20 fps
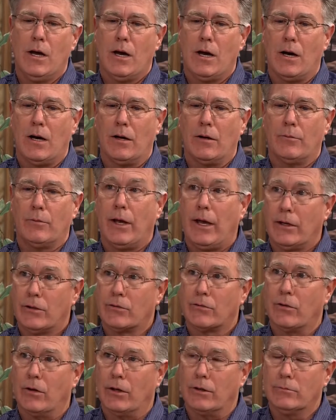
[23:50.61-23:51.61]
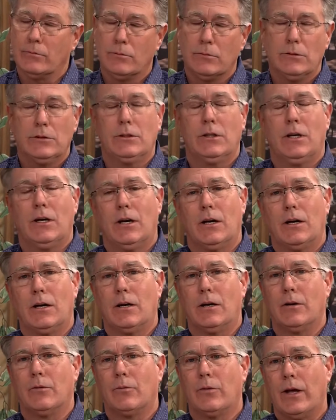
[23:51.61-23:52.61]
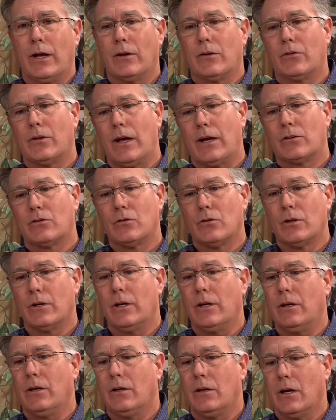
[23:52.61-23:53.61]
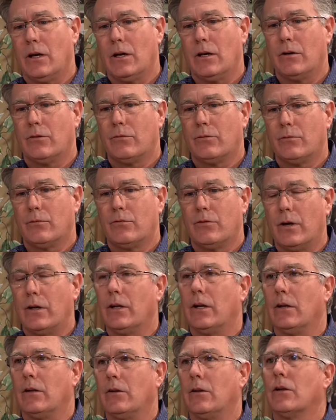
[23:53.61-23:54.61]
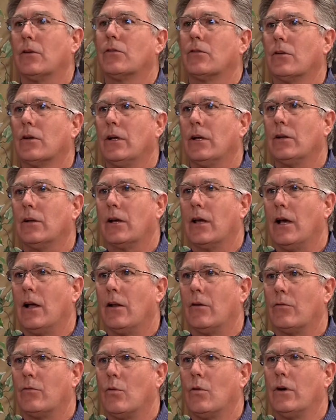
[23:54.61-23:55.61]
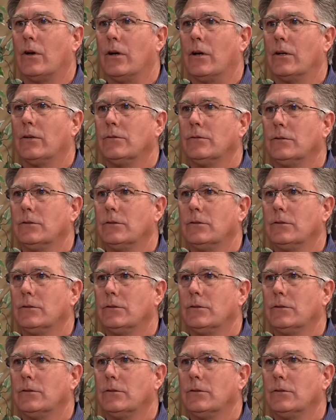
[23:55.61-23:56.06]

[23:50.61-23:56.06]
um, hedge fund uh, that is actually uh, funding this into California